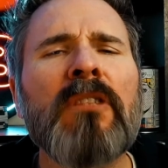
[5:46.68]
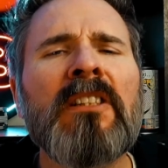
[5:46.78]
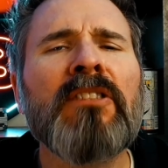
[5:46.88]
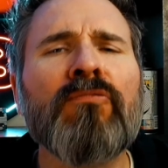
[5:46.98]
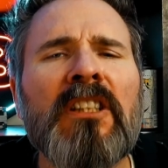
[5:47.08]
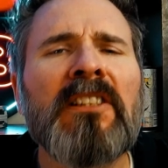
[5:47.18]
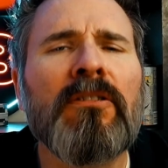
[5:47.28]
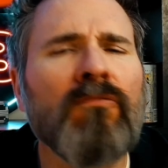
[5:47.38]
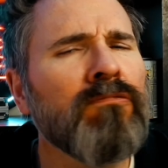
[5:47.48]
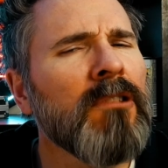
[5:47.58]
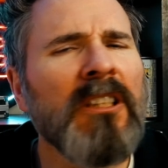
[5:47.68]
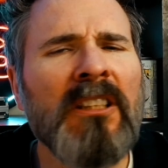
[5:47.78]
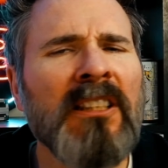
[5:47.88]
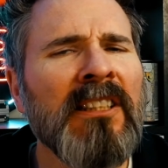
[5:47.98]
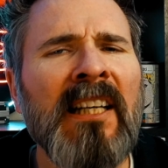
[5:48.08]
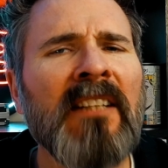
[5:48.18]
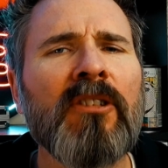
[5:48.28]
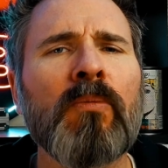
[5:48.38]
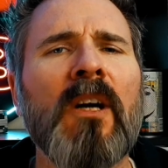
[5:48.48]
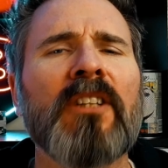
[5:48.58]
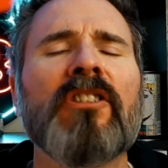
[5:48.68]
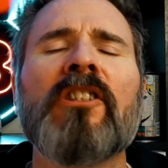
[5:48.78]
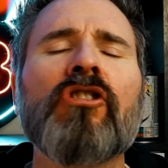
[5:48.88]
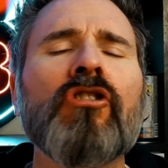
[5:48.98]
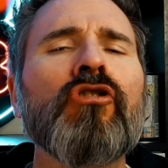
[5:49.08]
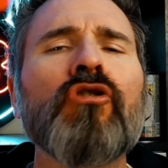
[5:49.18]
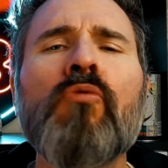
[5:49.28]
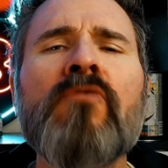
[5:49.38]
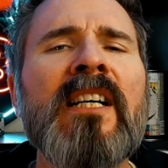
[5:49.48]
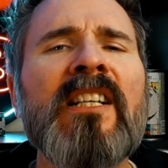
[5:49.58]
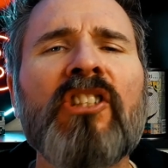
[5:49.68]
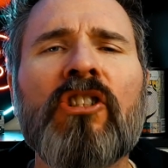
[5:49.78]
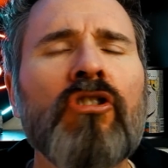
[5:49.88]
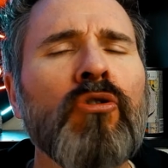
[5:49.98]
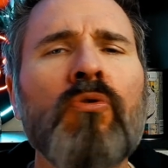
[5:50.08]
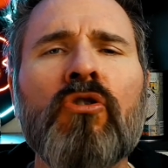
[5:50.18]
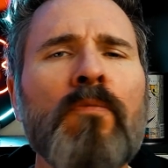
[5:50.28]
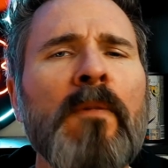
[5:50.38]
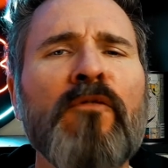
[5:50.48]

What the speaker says: really like this watch. It's so nice, it's so super